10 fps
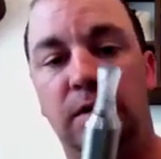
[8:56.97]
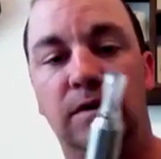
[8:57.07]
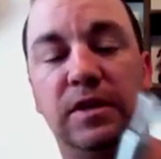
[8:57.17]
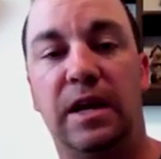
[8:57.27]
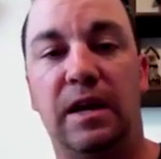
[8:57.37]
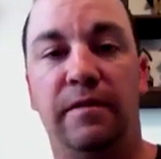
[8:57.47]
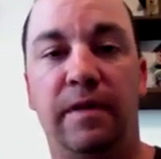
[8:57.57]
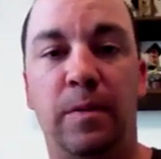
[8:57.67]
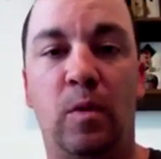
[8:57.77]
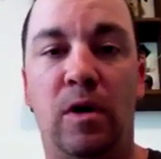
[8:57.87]
Check it out at
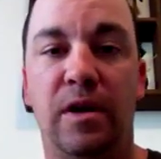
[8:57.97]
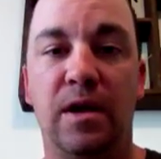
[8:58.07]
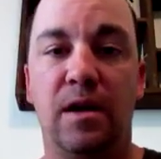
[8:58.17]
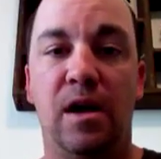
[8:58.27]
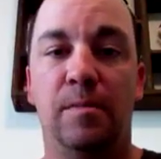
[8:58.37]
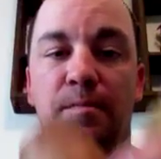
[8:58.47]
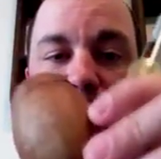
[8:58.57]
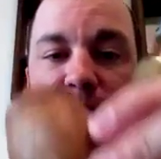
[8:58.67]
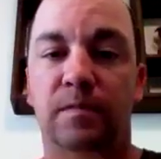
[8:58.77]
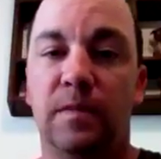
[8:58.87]
vaporwall.com.
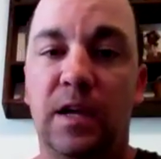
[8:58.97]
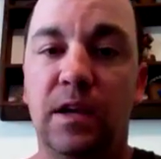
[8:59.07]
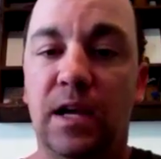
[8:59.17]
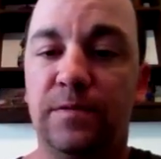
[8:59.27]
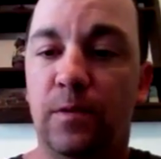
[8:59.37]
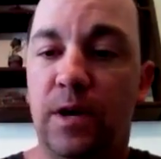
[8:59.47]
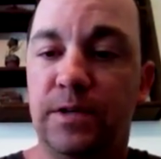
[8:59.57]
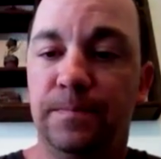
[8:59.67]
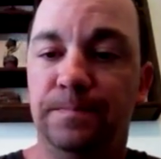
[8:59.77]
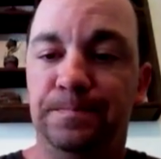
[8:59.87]
Thank you guys for watching.